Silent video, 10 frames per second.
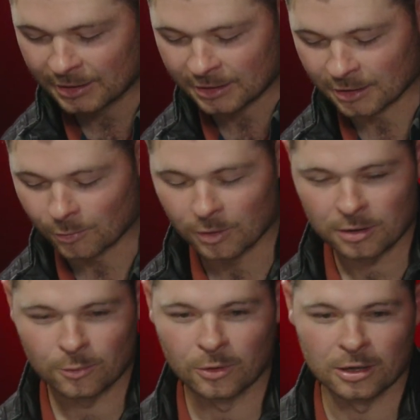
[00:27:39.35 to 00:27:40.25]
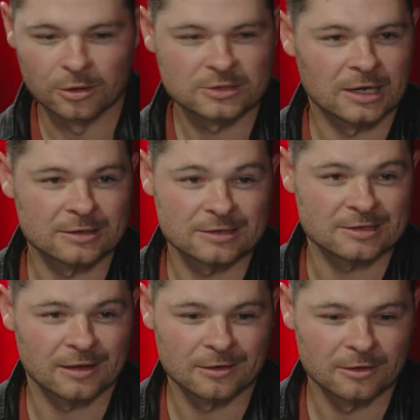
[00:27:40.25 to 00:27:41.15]
what it looks like to
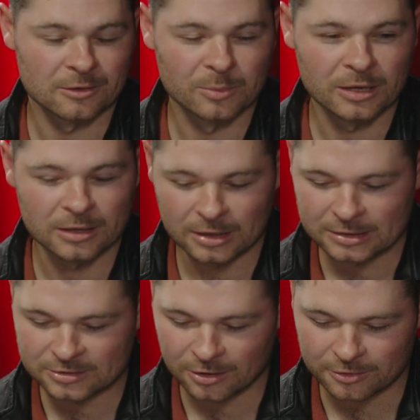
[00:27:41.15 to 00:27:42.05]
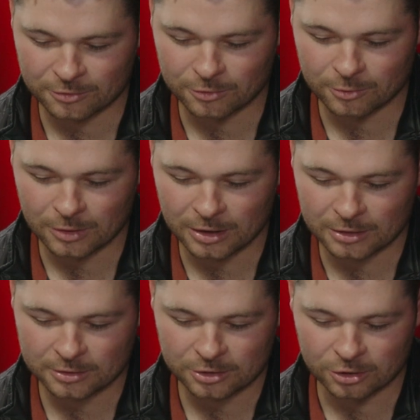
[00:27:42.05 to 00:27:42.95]
scale a little bit and talk
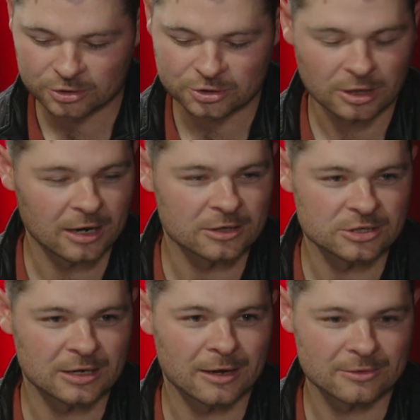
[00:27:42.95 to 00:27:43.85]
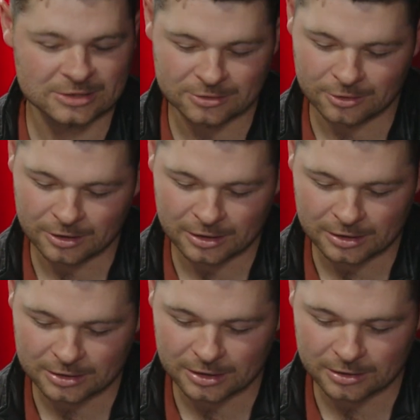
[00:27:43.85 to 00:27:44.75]
through your strategy, how it started,
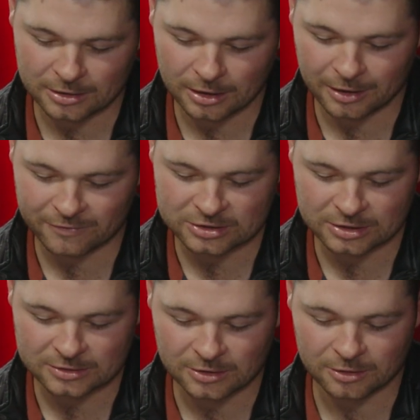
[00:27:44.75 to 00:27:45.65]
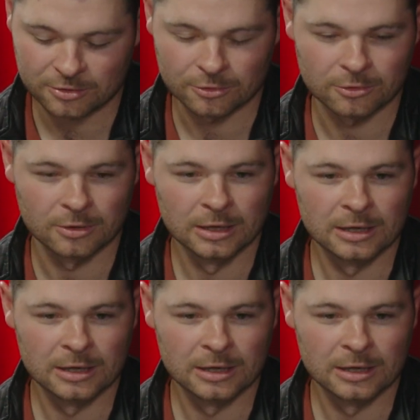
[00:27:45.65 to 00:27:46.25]
and then obviously talk through